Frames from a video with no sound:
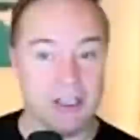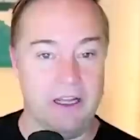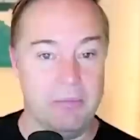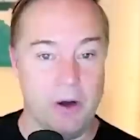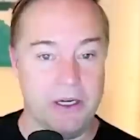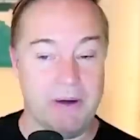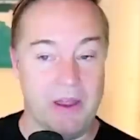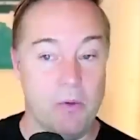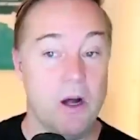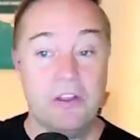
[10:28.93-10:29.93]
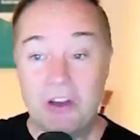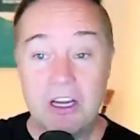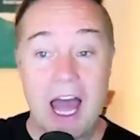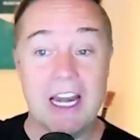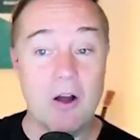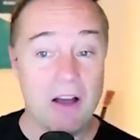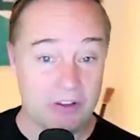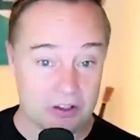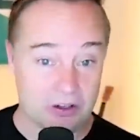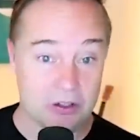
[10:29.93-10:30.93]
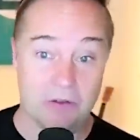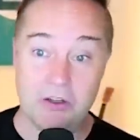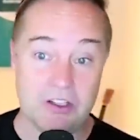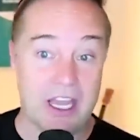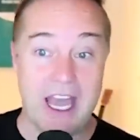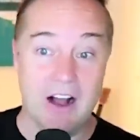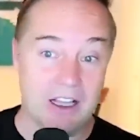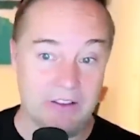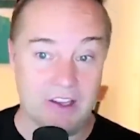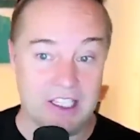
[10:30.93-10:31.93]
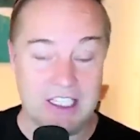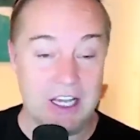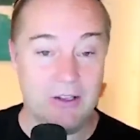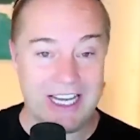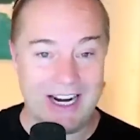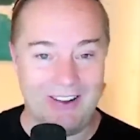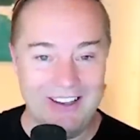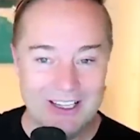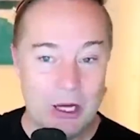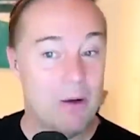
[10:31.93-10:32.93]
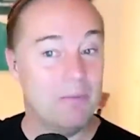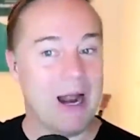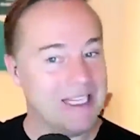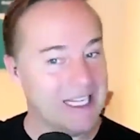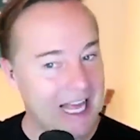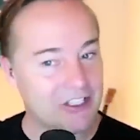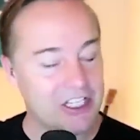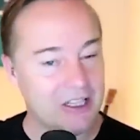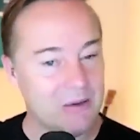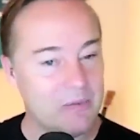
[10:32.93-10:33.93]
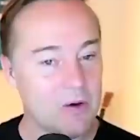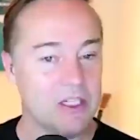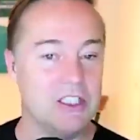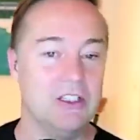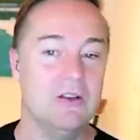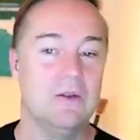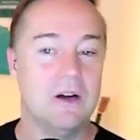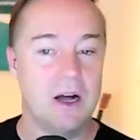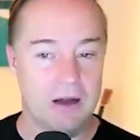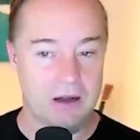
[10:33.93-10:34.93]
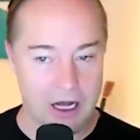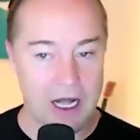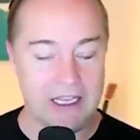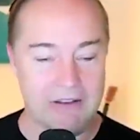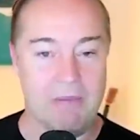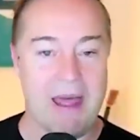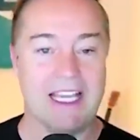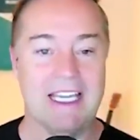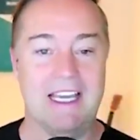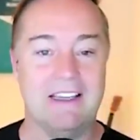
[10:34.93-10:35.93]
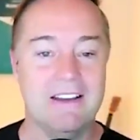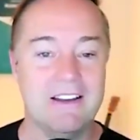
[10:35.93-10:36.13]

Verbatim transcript: appointed by the board, they're not an officer. So if you say, hey, I'll give you the CTO title, but I didn't actually get the board to give them that gig,